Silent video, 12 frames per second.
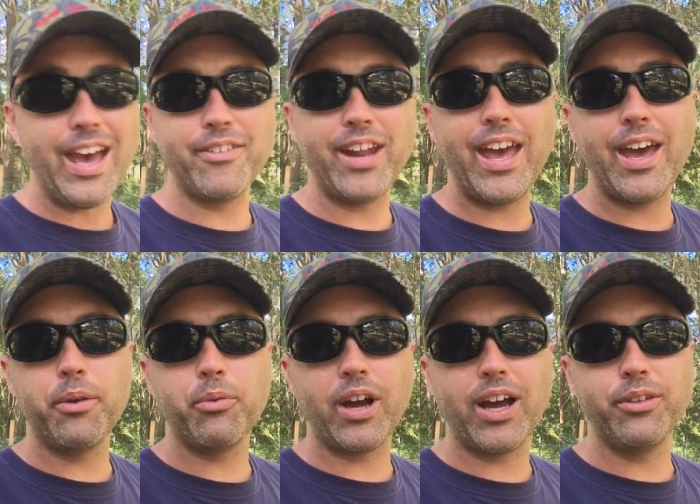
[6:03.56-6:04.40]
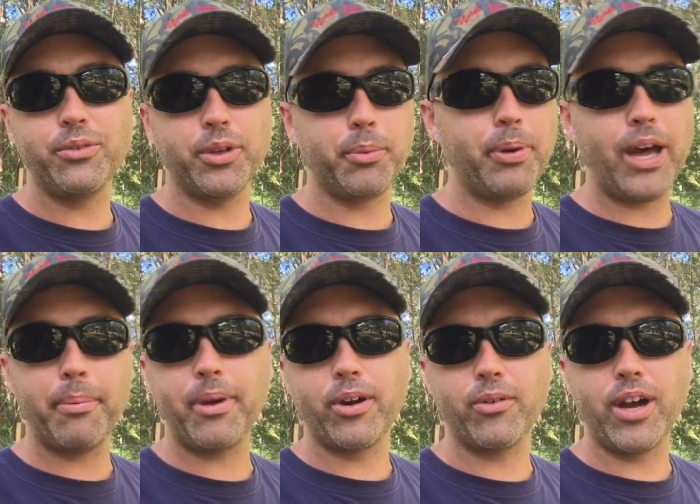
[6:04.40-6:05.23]
I haven't had rods really
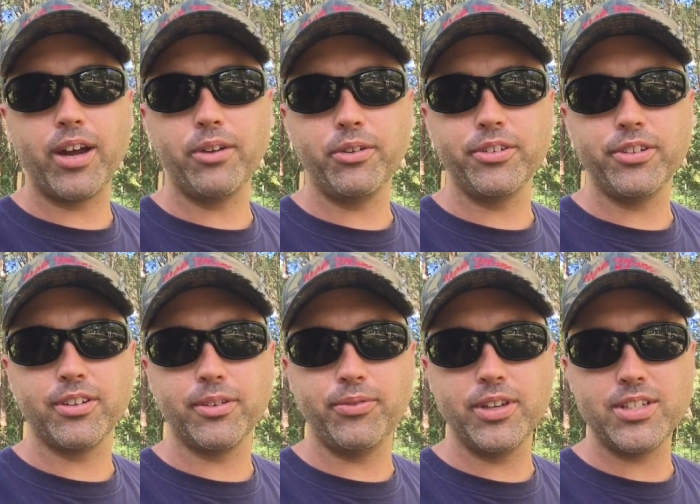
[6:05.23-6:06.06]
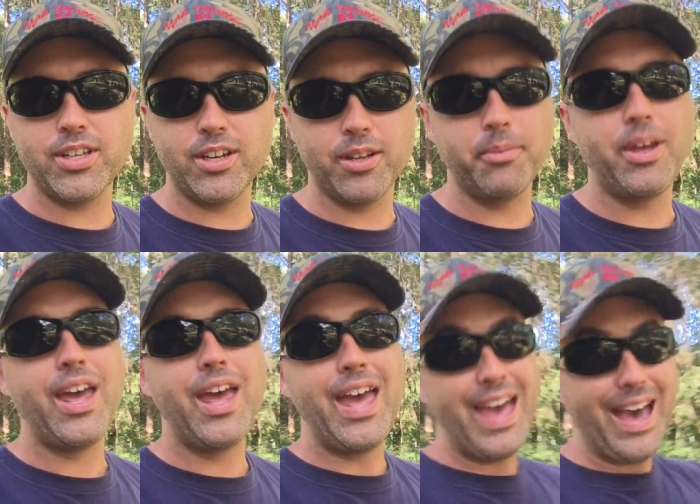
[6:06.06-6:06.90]
pop out of rod holders because of fish hitting them.
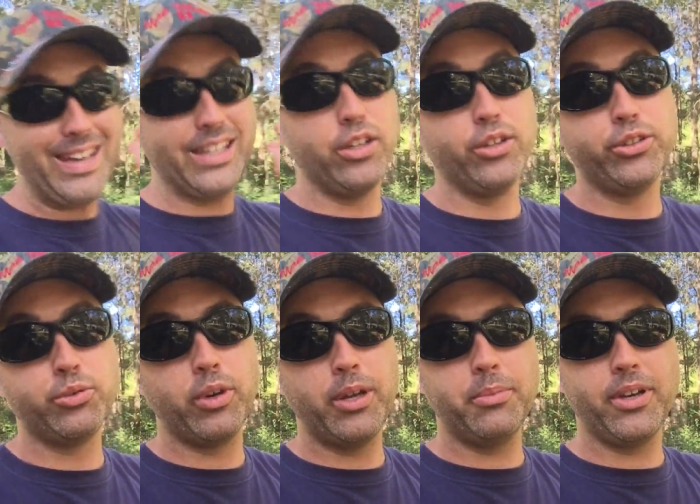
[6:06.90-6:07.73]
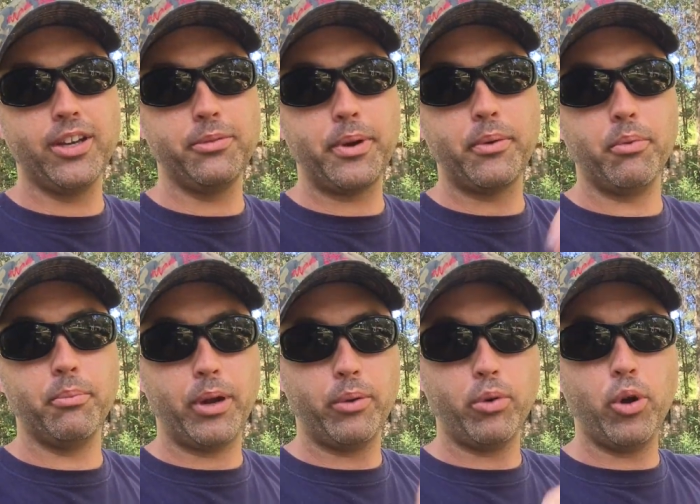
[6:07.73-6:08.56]
I did lose one because my,
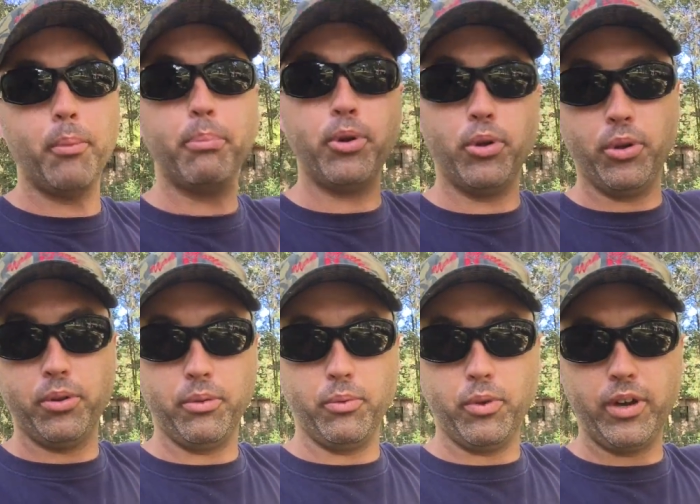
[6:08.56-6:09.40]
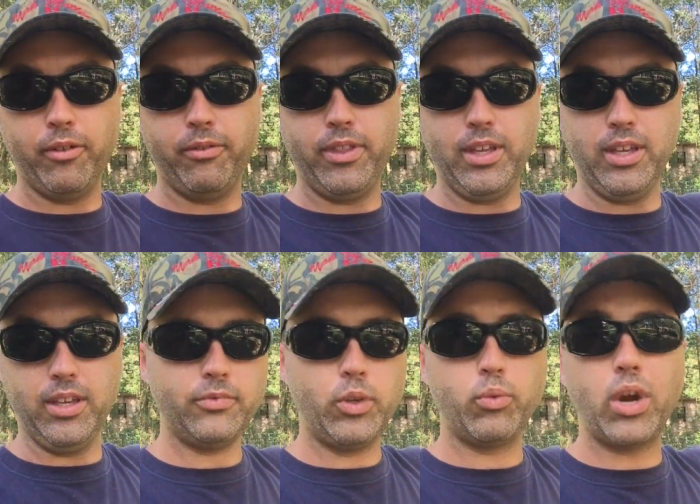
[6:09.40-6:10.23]
my rope pulled one of
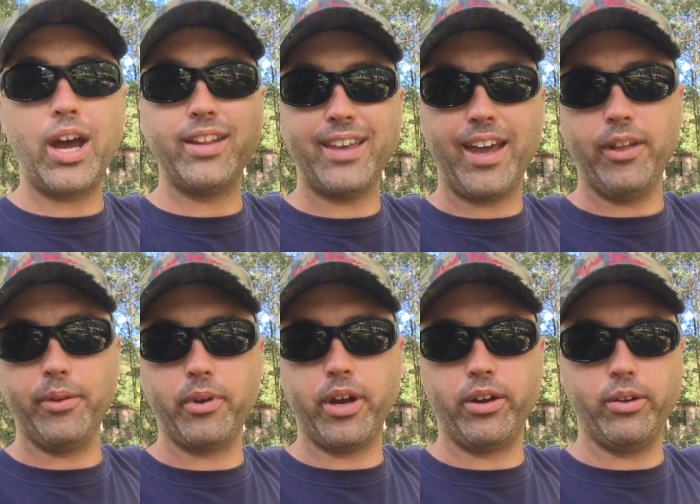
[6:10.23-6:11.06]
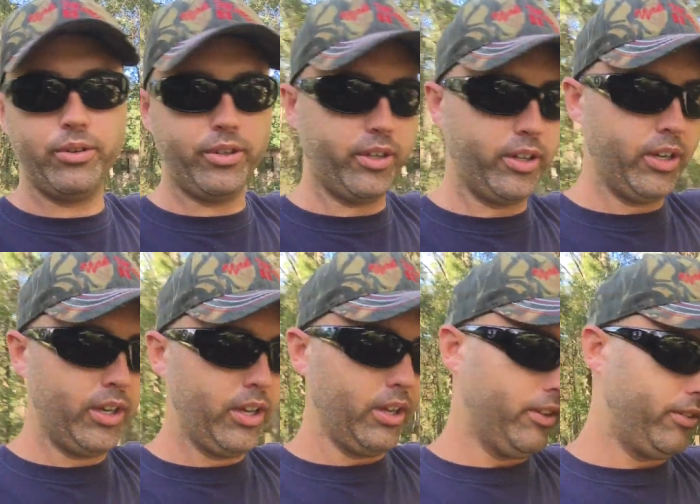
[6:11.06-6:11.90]
the rods out of the rod holder.
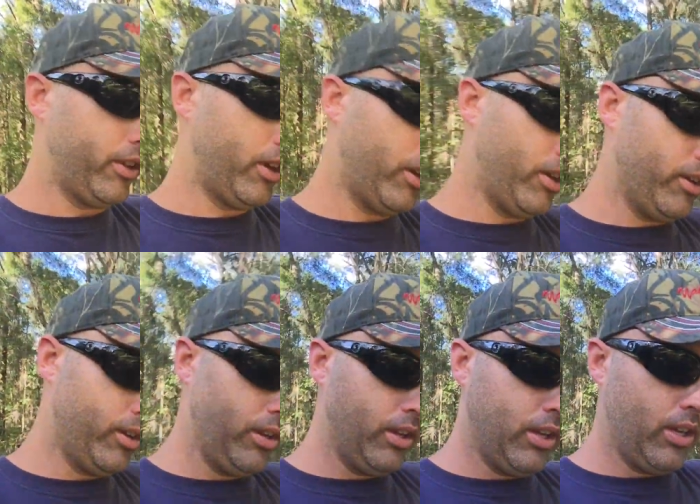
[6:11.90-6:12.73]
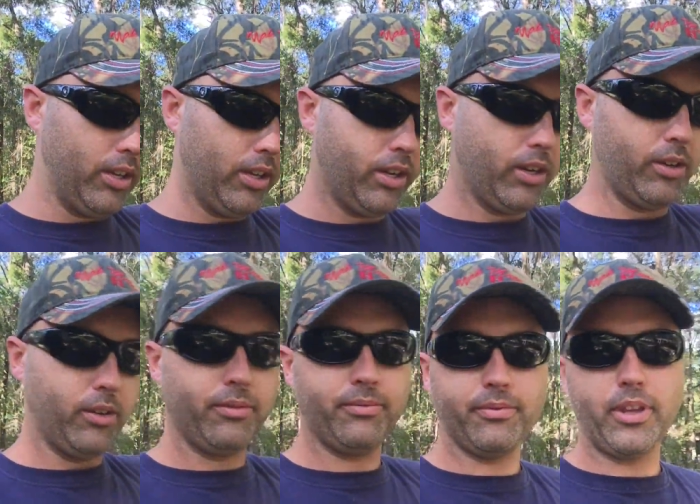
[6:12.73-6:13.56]
So, you
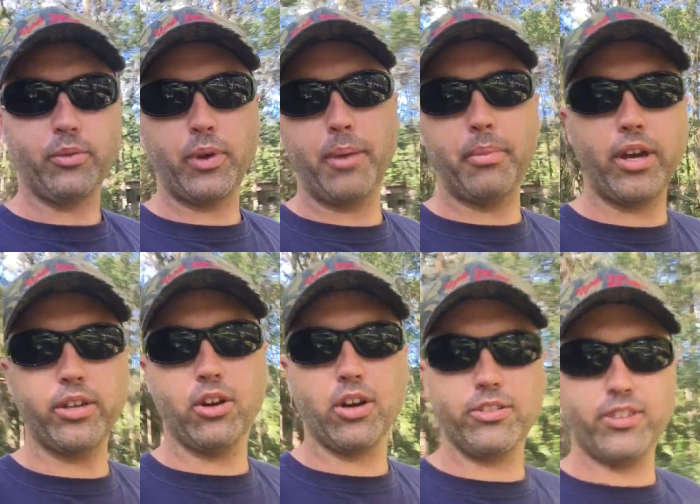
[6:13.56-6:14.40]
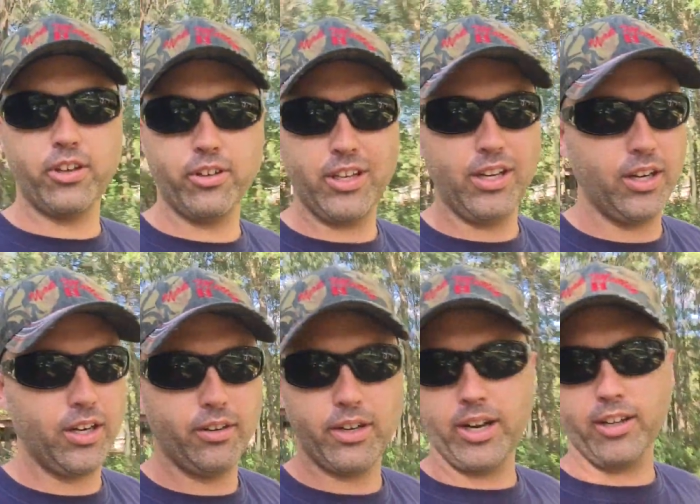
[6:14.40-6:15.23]
know, that's why I buy yard sale
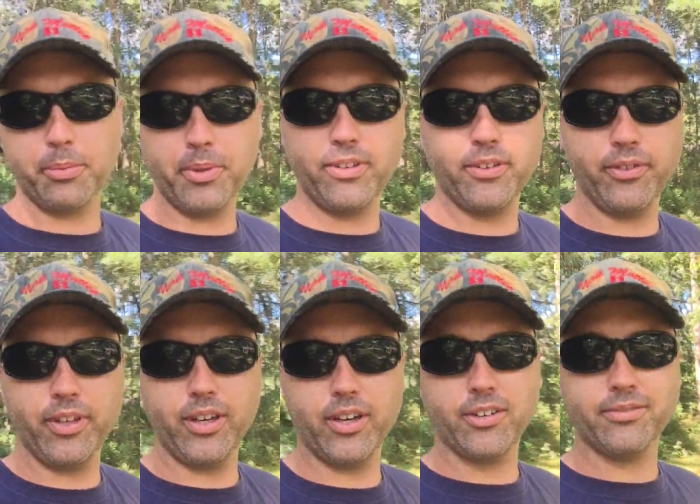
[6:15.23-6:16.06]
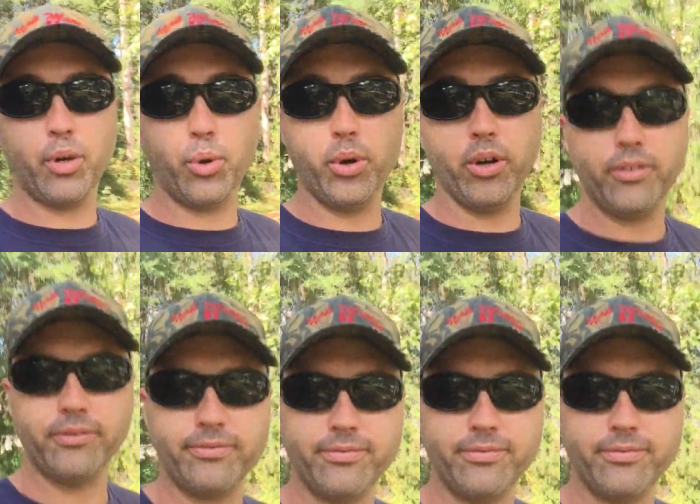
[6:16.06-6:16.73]
gear, not expensive gear. Cool.